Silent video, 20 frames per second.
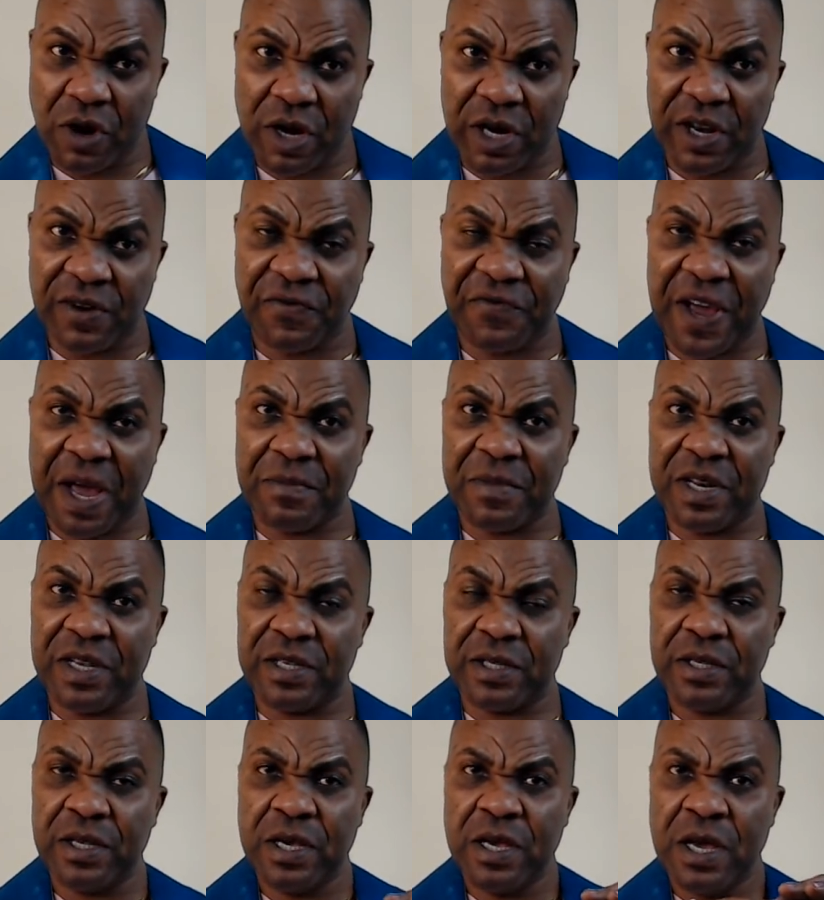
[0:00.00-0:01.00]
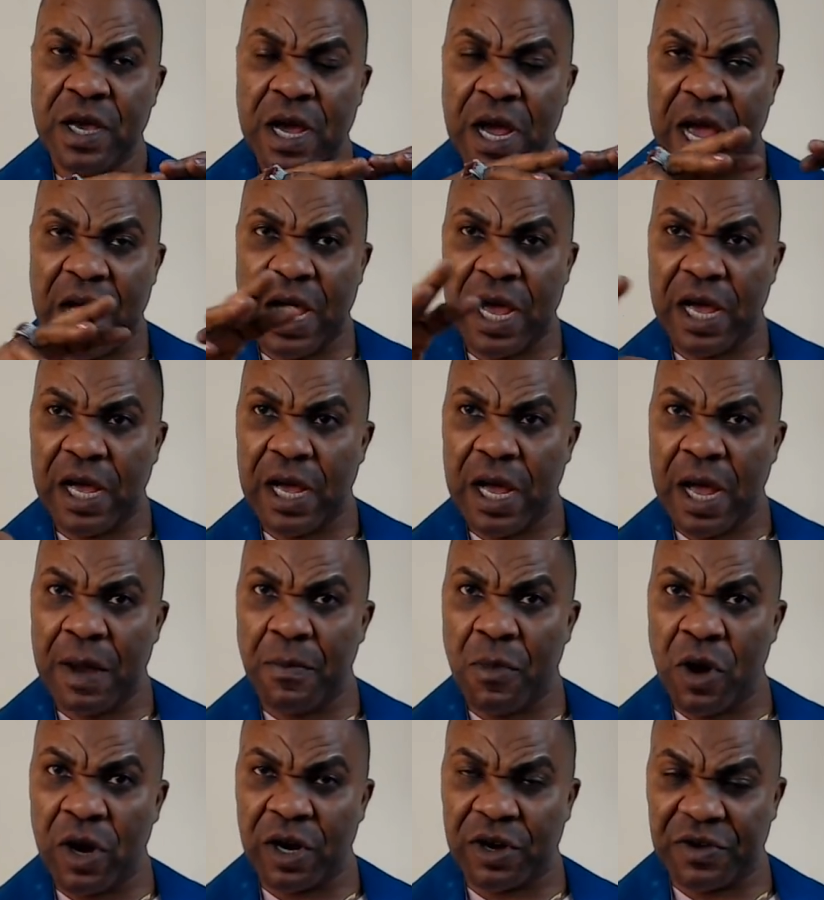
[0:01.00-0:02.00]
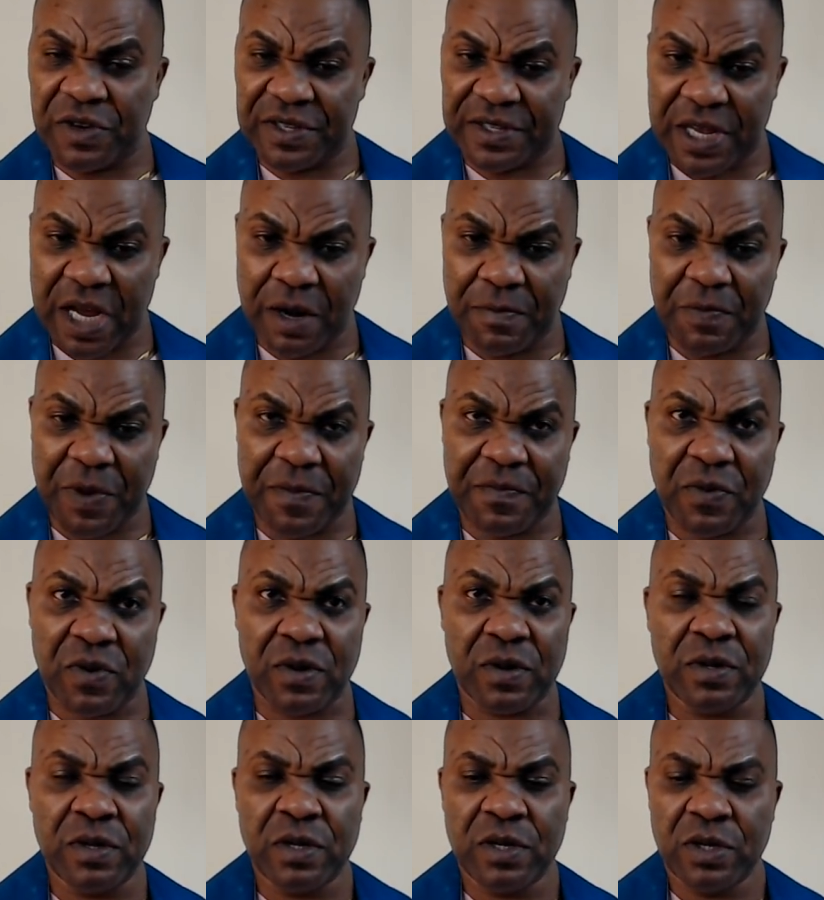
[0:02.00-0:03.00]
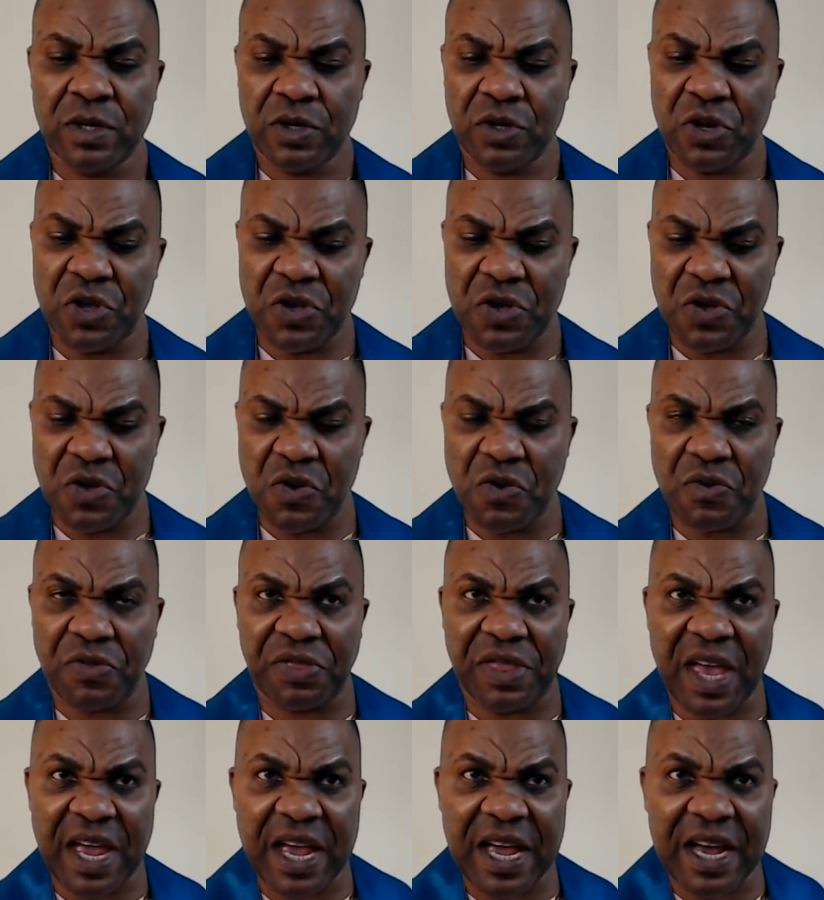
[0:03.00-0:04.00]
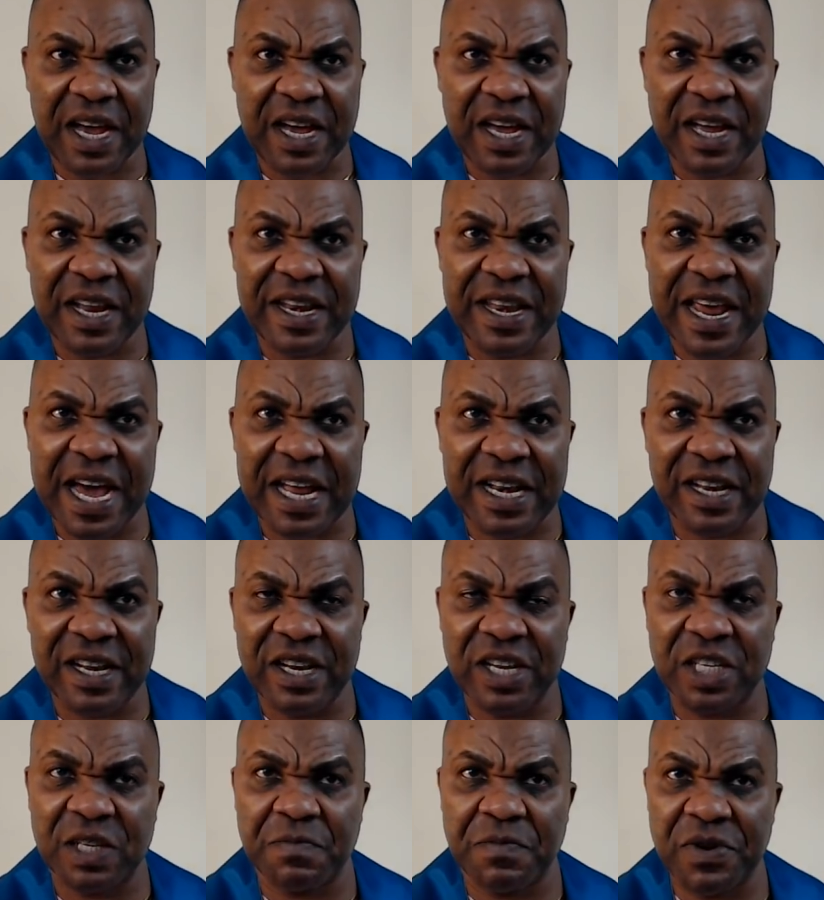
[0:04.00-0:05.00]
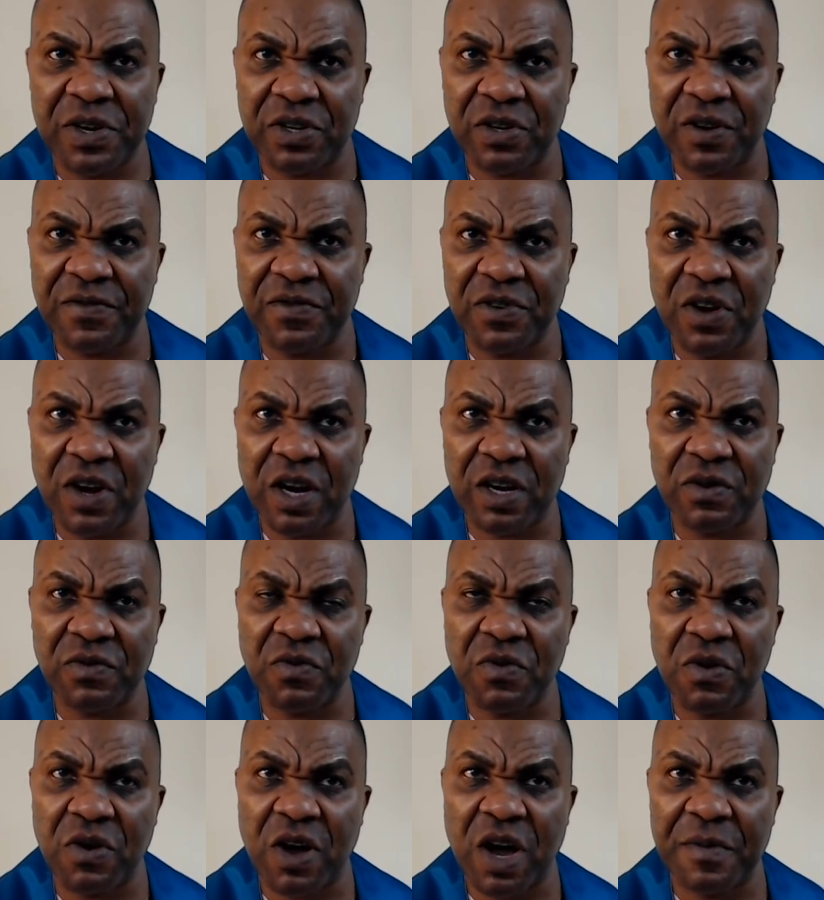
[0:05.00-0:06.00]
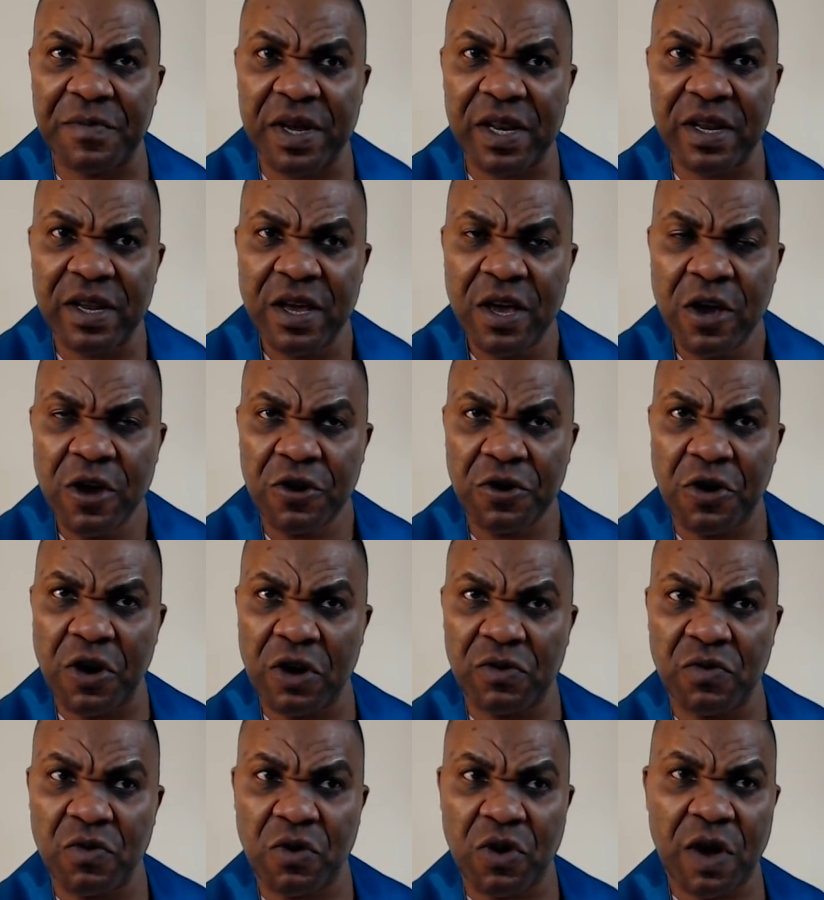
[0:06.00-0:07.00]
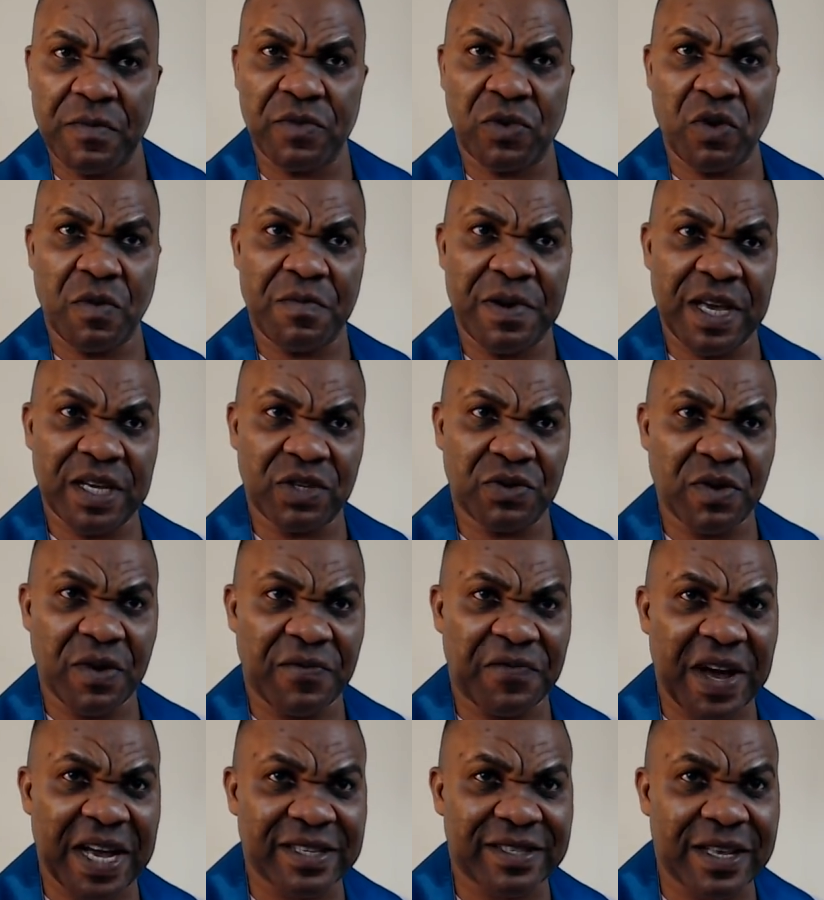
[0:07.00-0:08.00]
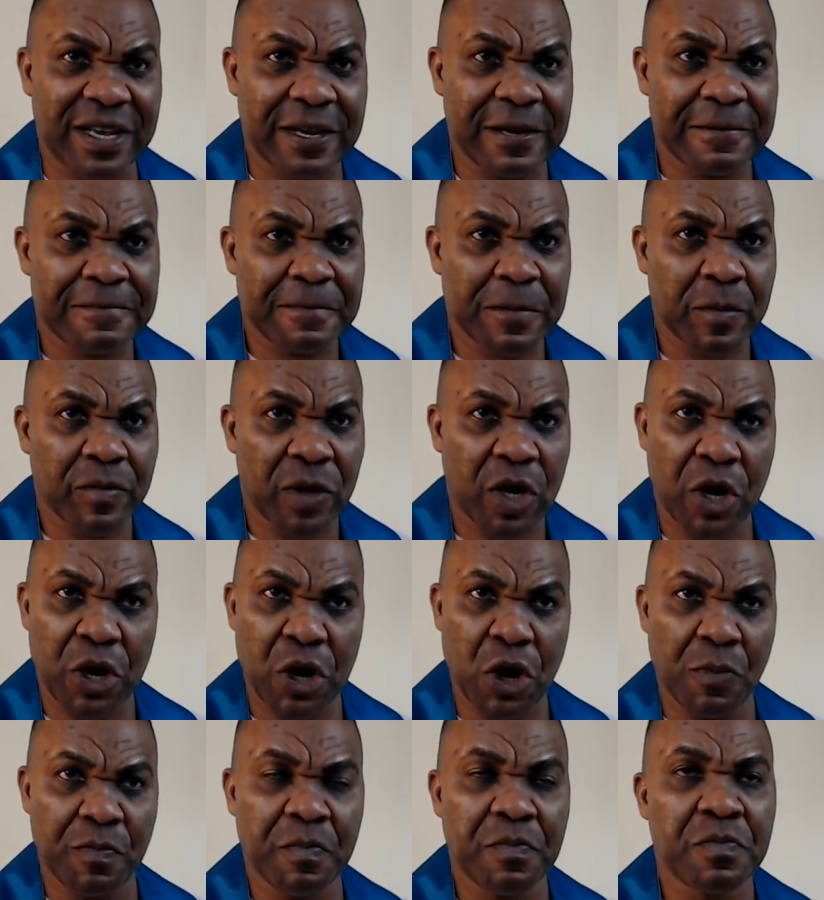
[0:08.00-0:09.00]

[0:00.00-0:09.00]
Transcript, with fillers: in families among Christian people, do you think that the Spirit of God will come in? God will come to bless your fasting? Nope.